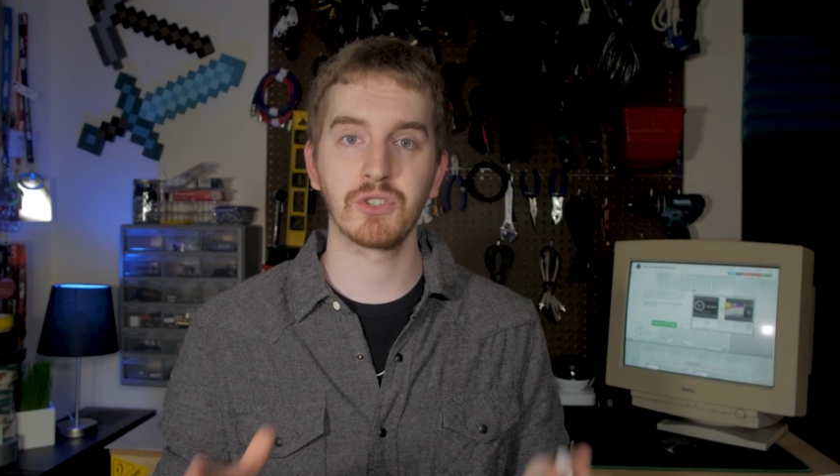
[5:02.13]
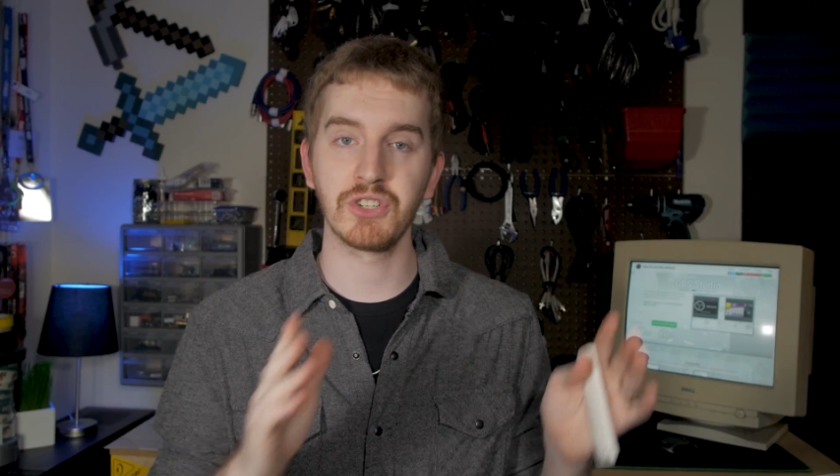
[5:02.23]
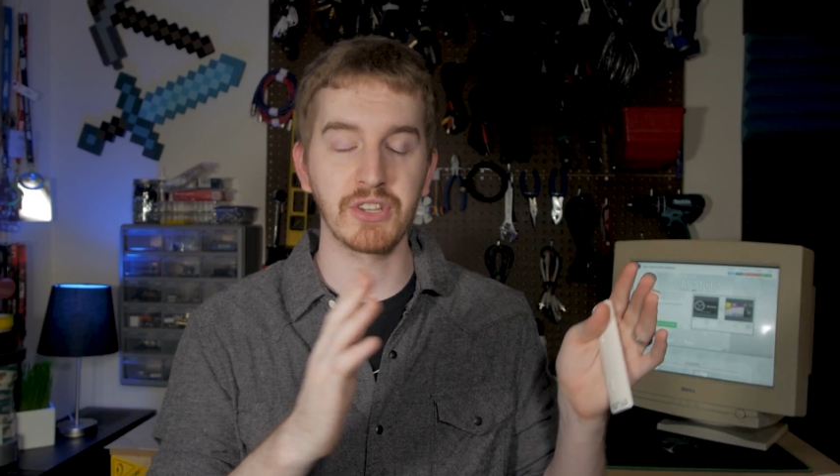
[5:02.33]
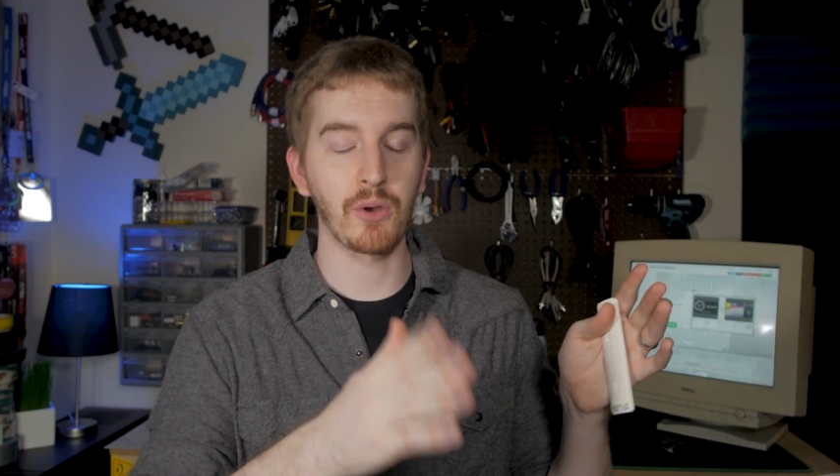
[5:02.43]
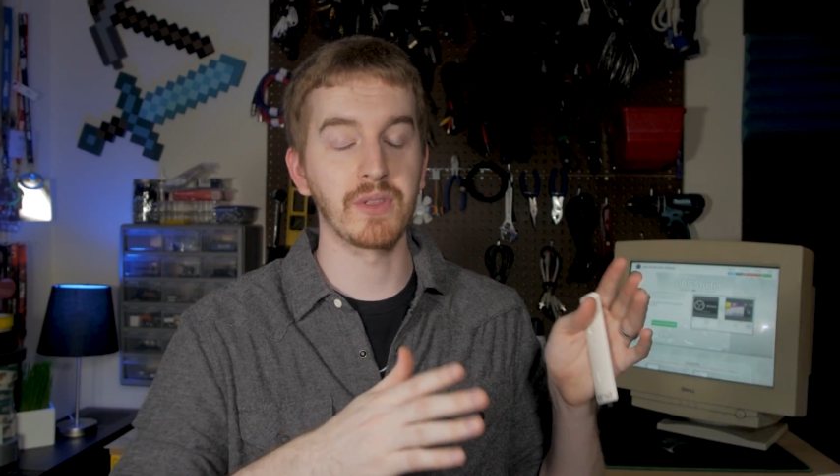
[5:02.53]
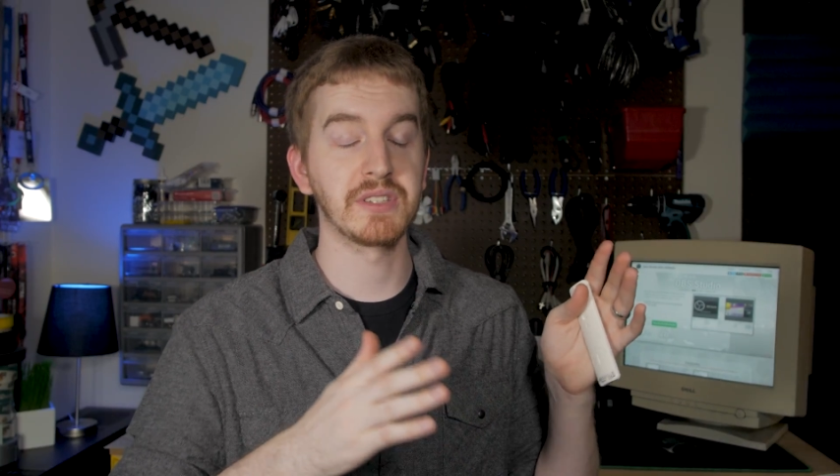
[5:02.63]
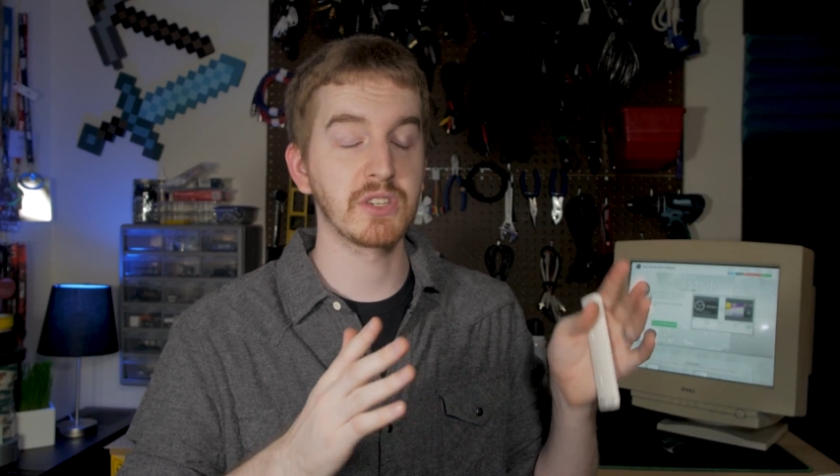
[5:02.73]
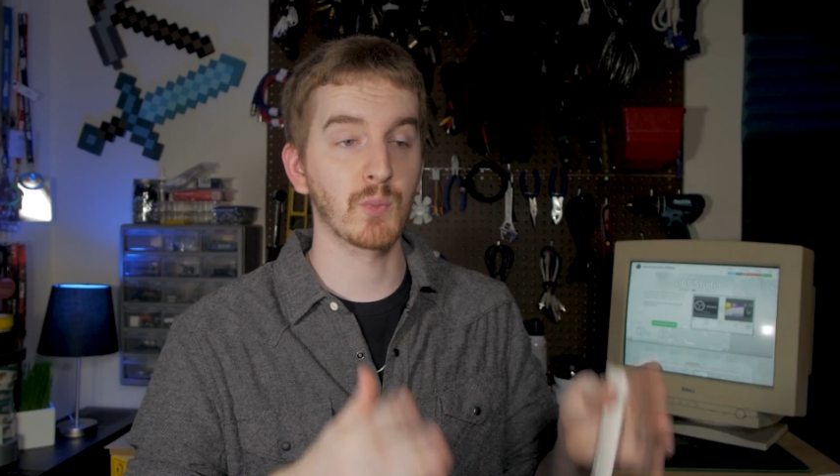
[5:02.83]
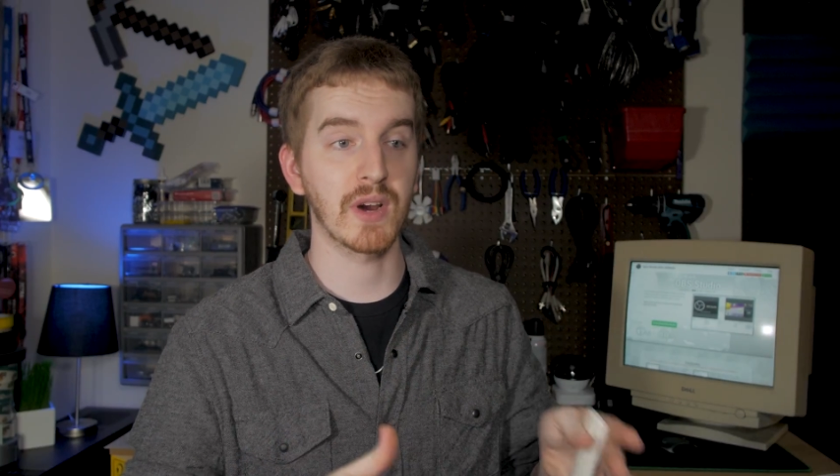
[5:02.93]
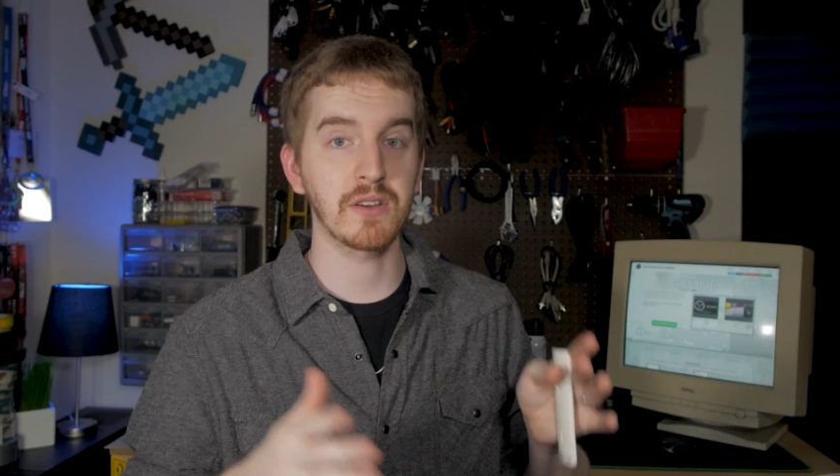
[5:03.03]
just know this
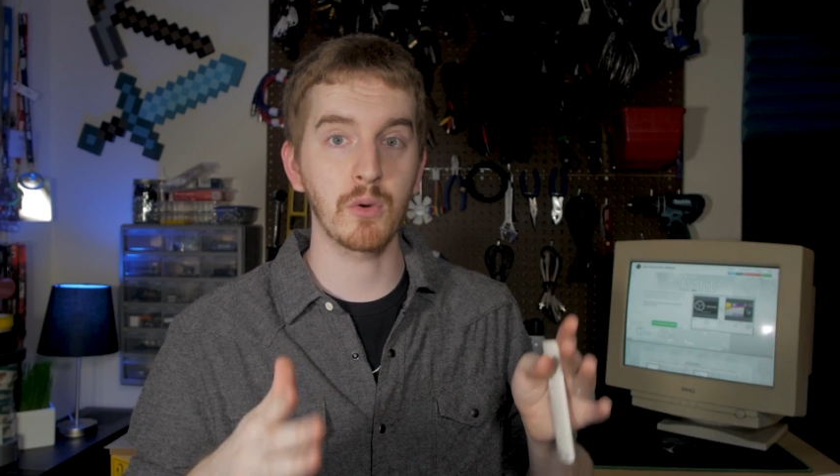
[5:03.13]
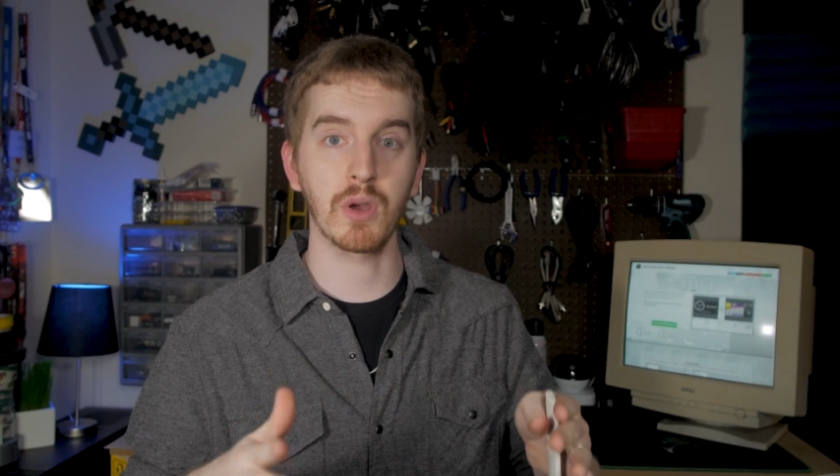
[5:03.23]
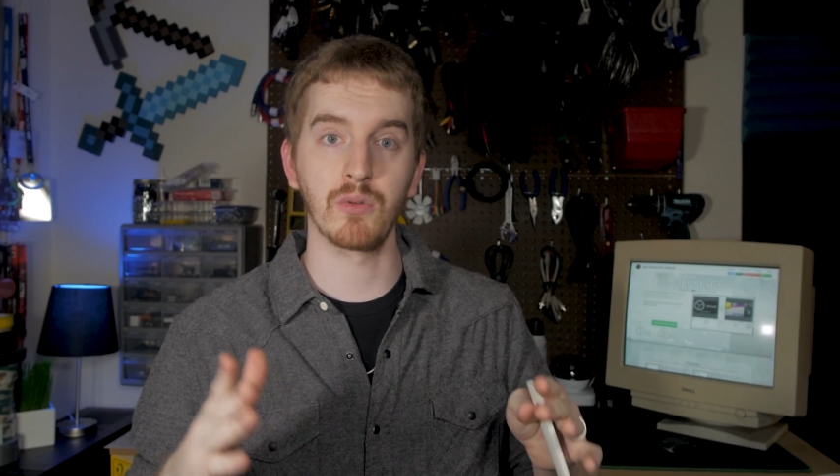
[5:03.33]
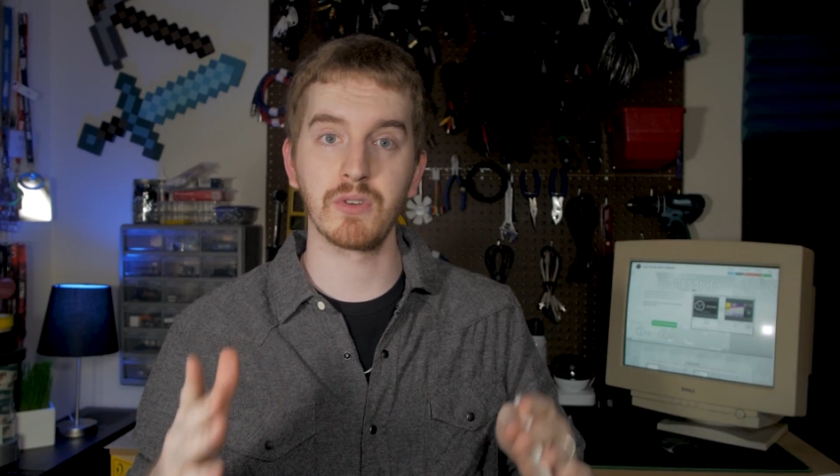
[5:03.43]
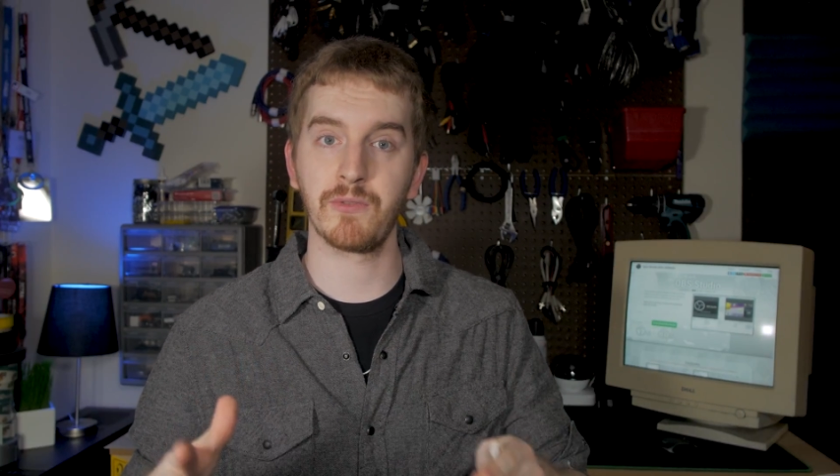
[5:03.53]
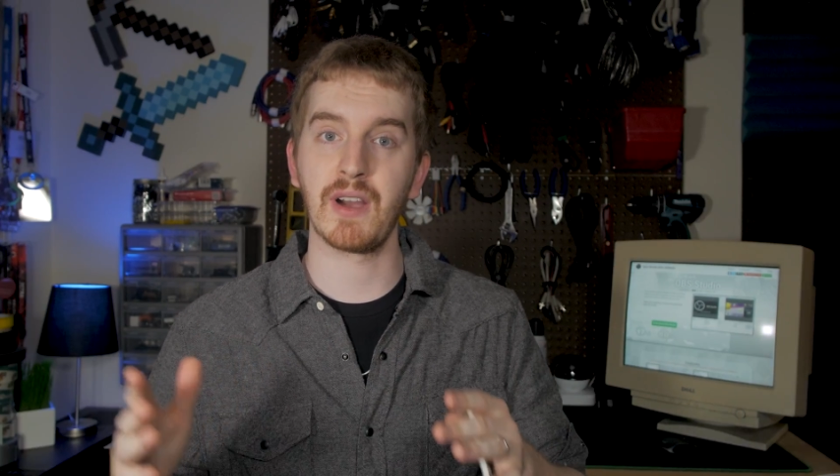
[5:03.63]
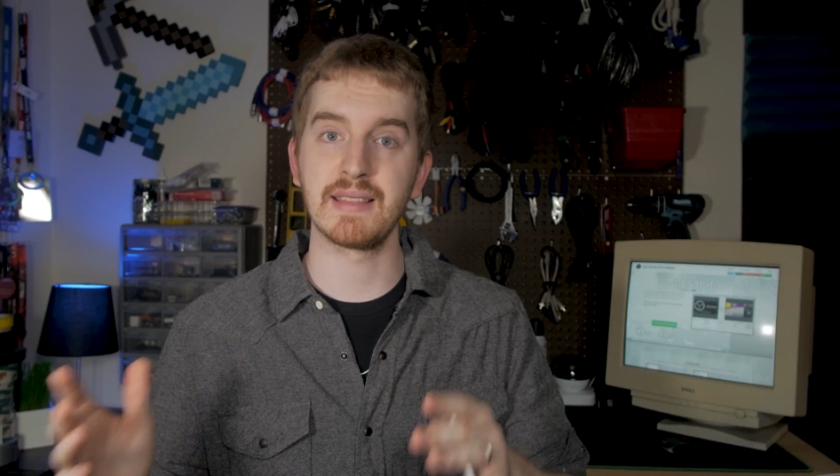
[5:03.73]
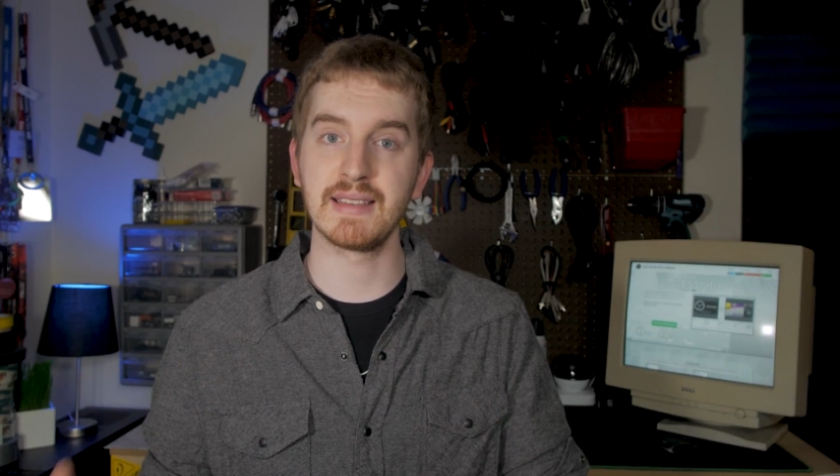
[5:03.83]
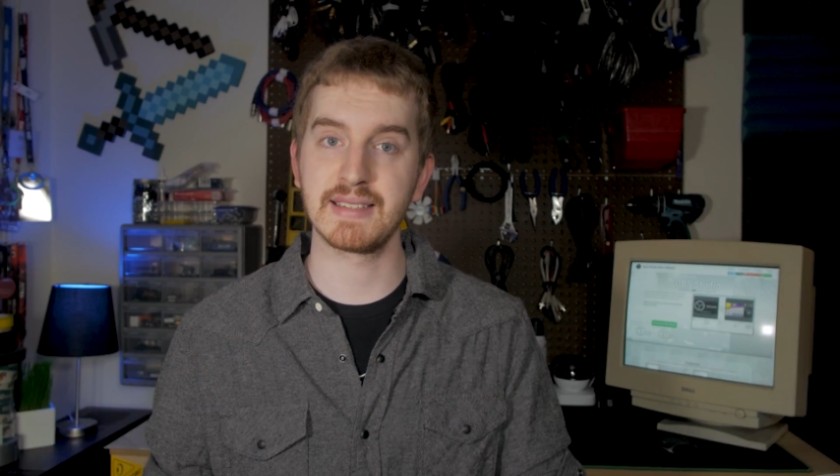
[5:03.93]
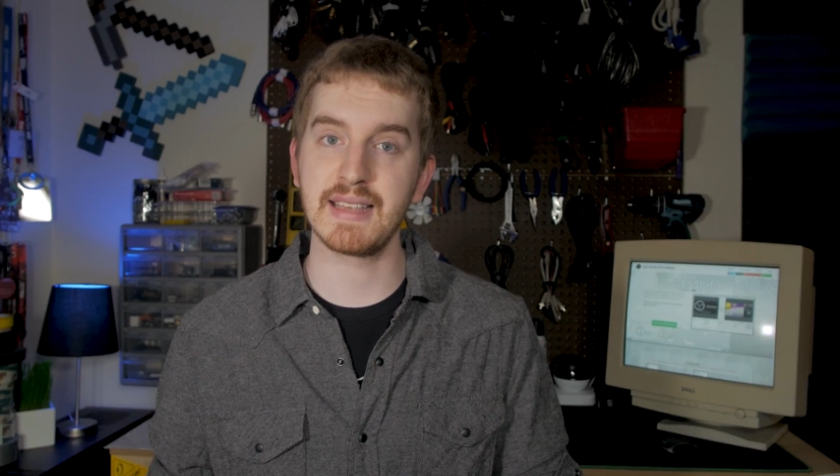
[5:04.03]
is where you go to find these